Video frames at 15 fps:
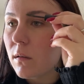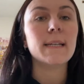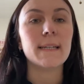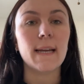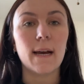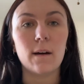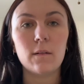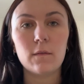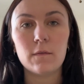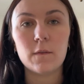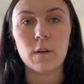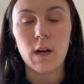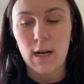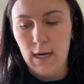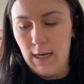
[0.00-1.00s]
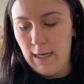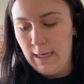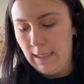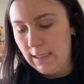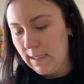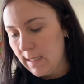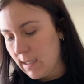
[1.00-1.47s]
Now for
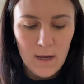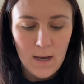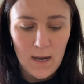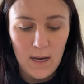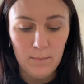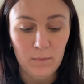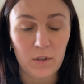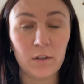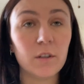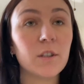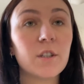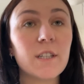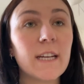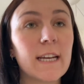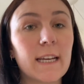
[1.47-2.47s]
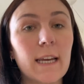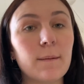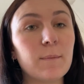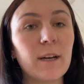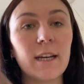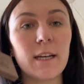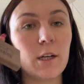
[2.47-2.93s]
eyes, I'm literally just taking
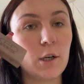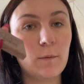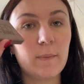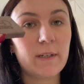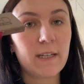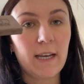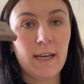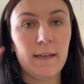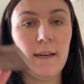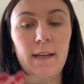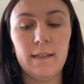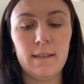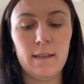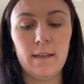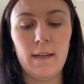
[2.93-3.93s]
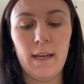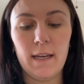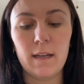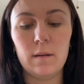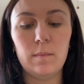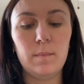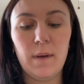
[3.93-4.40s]
my Urban Decay
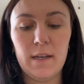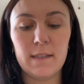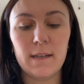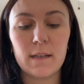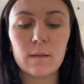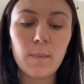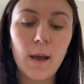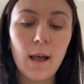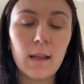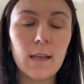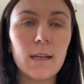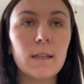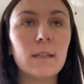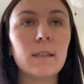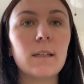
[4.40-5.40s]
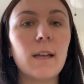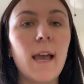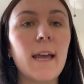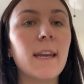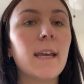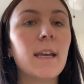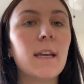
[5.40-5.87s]
Naked Basics palette.
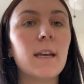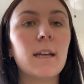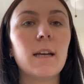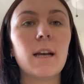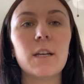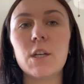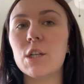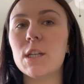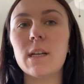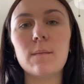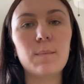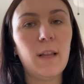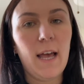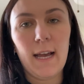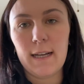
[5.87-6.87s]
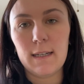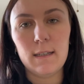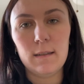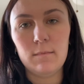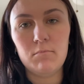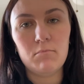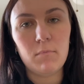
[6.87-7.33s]
You just need a black
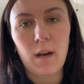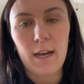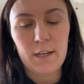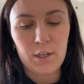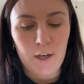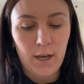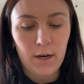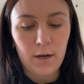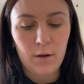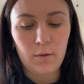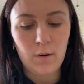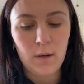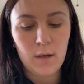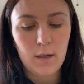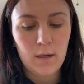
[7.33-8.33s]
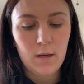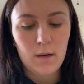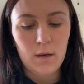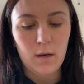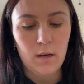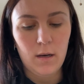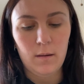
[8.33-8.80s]
eyeshadow.
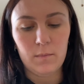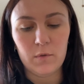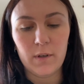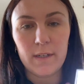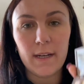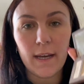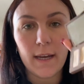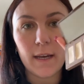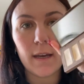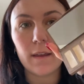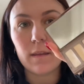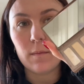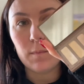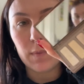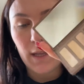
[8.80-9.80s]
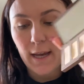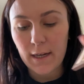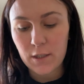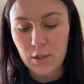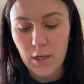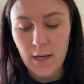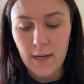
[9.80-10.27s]
So I take the black
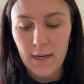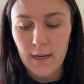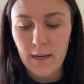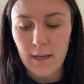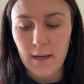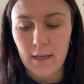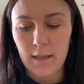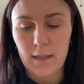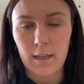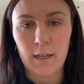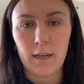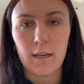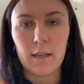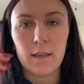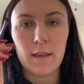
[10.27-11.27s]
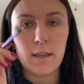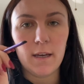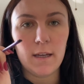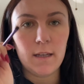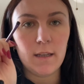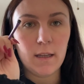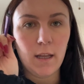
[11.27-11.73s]
shade and then a
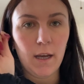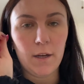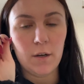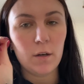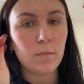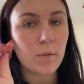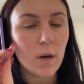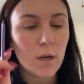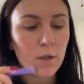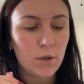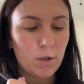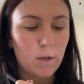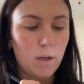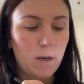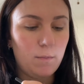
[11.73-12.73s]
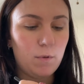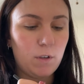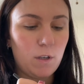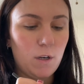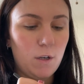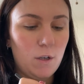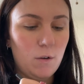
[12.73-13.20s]
thin liner brush, and I'm just
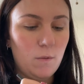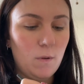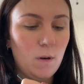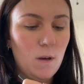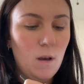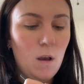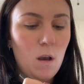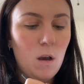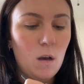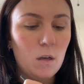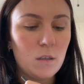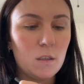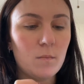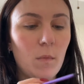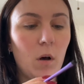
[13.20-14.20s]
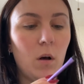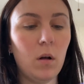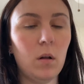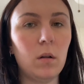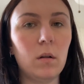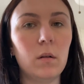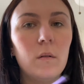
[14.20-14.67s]
gonna do a
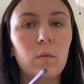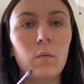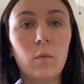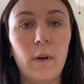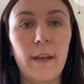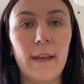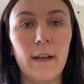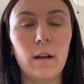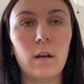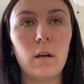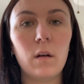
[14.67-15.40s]
small wing